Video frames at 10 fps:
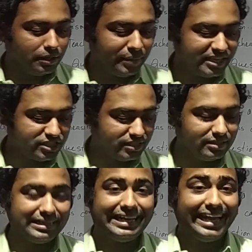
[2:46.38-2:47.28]

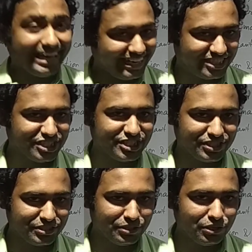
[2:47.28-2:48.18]
mention English
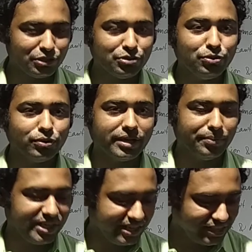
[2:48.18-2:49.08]
through
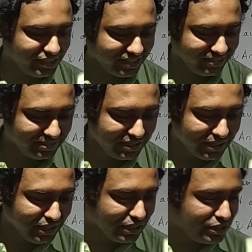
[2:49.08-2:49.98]
communication.
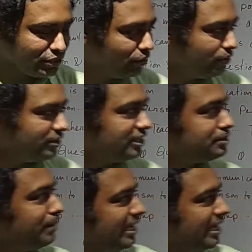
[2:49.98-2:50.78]
So these